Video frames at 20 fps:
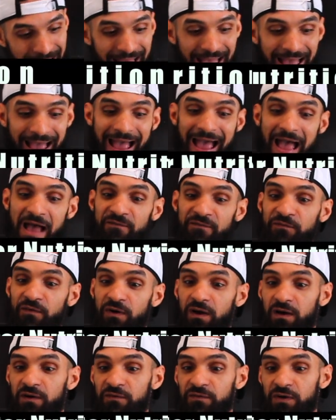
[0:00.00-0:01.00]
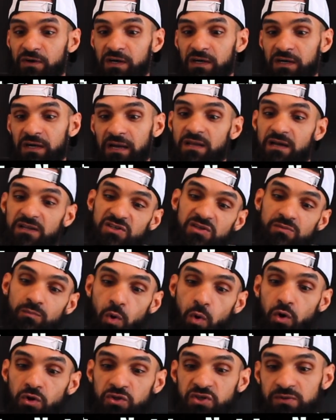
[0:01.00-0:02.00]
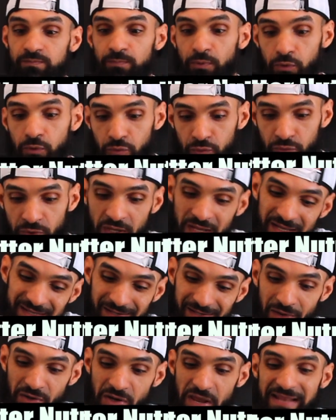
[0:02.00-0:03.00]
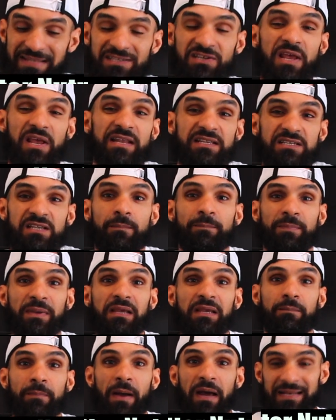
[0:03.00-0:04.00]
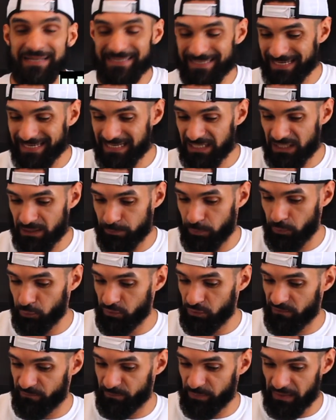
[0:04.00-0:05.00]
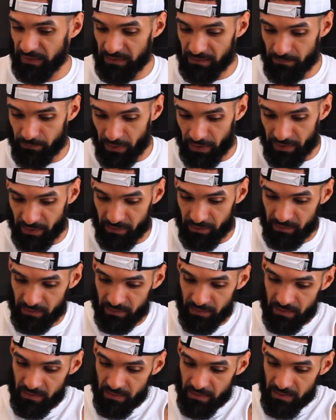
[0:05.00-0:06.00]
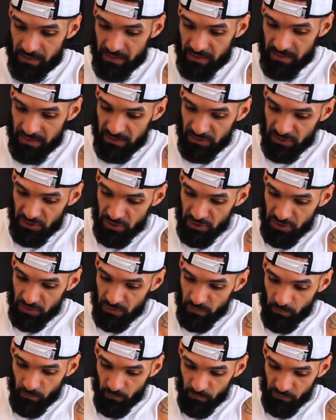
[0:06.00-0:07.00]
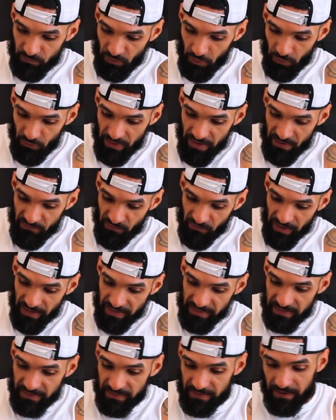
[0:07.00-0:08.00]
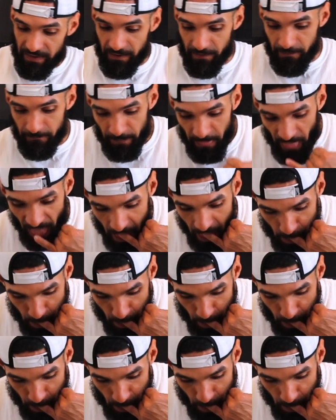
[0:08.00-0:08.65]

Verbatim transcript: half of a, a small spoon, so it ends, ends up being about a teaspoon of peanut butter. Throw that right in there.